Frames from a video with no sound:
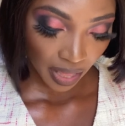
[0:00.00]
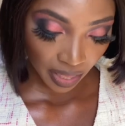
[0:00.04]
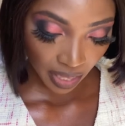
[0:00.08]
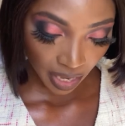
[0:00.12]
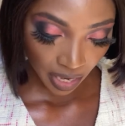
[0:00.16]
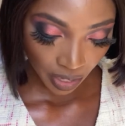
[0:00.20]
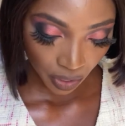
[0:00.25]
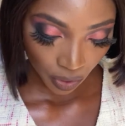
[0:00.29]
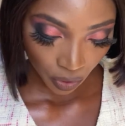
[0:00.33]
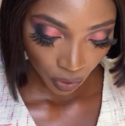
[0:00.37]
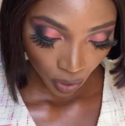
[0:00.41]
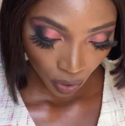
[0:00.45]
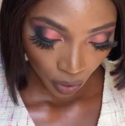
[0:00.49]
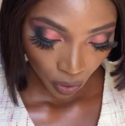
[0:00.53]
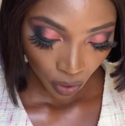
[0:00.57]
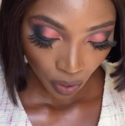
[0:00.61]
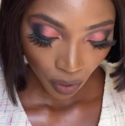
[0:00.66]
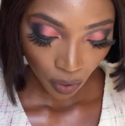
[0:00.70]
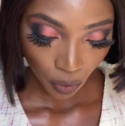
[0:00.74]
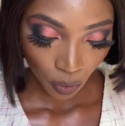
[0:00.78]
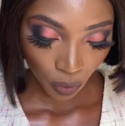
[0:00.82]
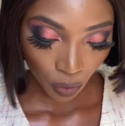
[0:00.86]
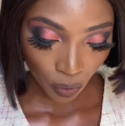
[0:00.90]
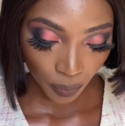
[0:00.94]
then
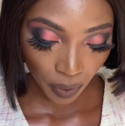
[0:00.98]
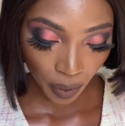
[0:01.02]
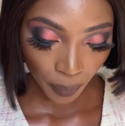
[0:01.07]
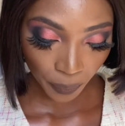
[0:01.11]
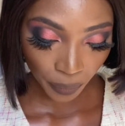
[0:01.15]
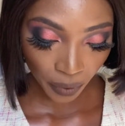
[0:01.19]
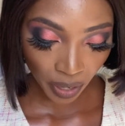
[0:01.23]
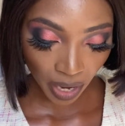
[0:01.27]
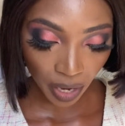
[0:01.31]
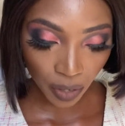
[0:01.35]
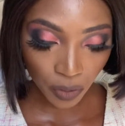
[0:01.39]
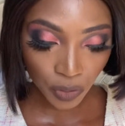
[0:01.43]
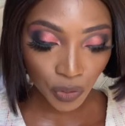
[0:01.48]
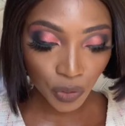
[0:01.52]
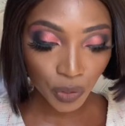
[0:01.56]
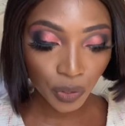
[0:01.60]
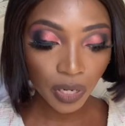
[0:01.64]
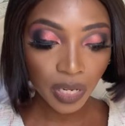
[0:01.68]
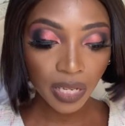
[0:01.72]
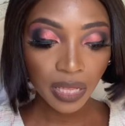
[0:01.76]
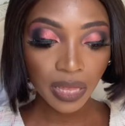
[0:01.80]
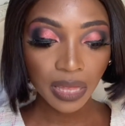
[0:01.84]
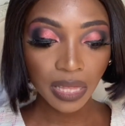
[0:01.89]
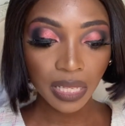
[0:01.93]
for my brows you
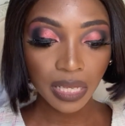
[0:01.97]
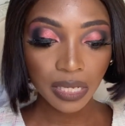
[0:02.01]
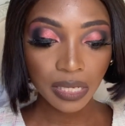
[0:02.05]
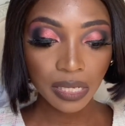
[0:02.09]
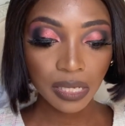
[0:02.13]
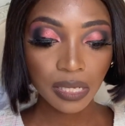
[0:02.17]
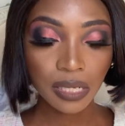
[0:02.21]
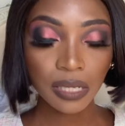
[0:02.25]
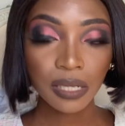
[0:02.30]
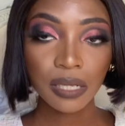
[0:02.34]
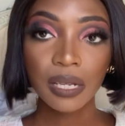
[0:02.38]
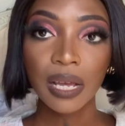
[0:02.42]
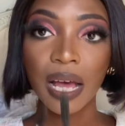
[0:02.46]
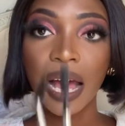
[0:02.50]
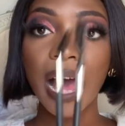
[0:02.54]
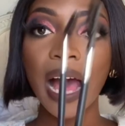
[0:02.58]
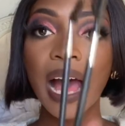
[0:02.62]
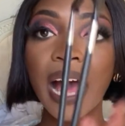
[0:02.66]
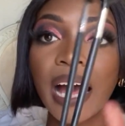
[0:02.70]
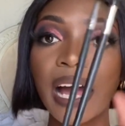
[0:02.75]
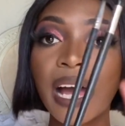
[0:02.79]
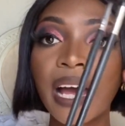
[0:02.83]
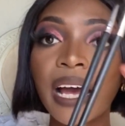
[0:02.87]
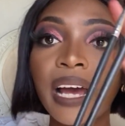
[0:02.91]
need this.
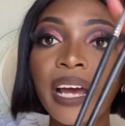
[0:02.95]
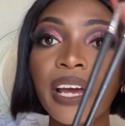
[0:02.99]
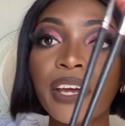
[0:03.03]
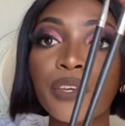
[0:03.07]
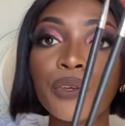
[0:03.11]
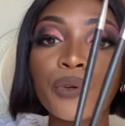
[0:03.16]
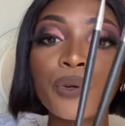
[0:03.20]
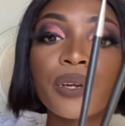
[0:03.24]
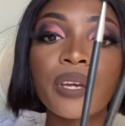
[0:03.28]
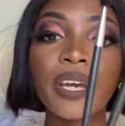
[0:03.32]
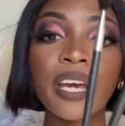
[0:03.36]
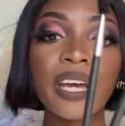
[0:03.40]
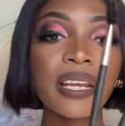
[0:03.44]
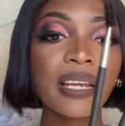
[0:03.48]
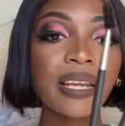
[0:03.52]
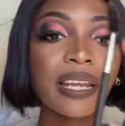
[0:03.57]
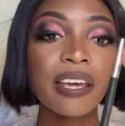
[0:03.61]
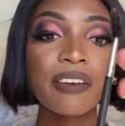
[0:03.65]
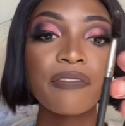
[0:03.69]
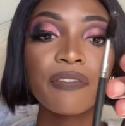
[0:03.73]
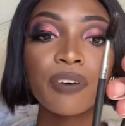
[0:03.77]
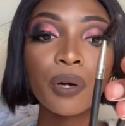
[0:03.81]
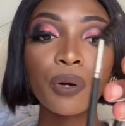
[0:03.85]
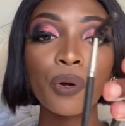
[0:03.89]
You can
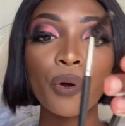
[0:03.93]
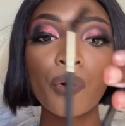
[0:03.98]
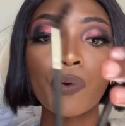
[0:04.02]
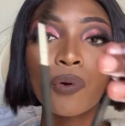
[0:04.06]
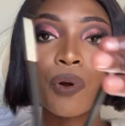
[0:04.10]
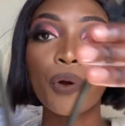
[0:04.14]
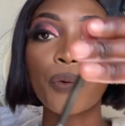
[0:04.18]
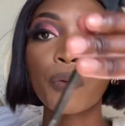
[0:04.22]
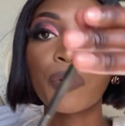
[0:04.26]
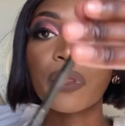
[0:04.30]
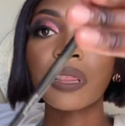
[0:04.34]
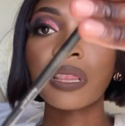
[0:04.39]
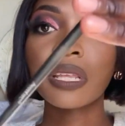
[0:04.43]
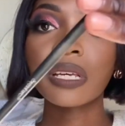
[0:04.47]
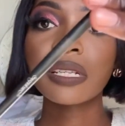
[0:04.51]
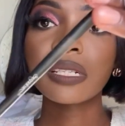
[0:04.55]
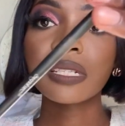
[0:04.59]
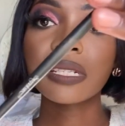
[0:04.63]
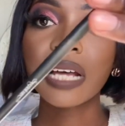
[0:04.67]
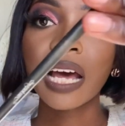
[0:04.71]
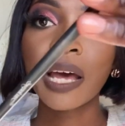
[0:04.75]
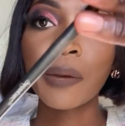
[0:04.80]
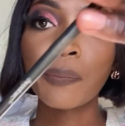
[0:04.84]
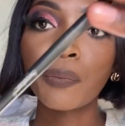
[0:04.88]
never go wrong with
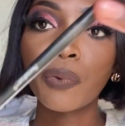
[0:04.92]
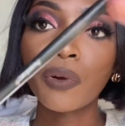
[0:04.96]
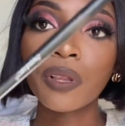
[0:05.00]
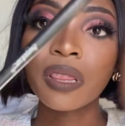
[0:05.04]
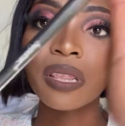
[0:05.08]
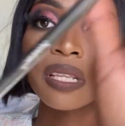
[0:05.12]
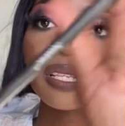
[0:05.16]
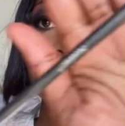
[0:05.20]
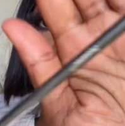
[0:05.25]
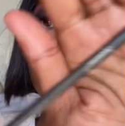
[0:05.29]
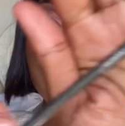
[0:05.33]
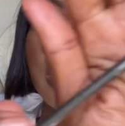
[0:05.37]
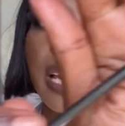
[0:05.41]
this. I bought this